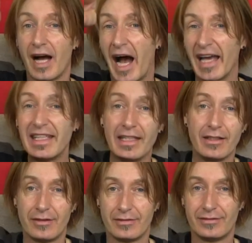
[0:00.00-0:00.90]
I-E.
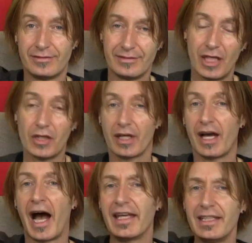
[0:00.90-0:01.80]
Look,
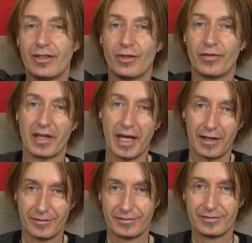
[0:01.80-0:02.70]
I-E over there,
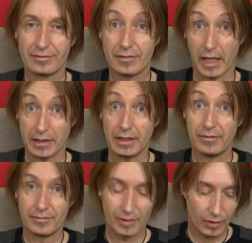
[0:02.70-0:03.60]

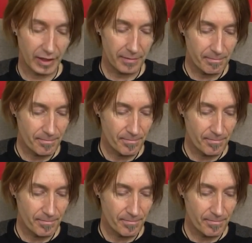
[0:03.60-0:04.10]
I-D, okay?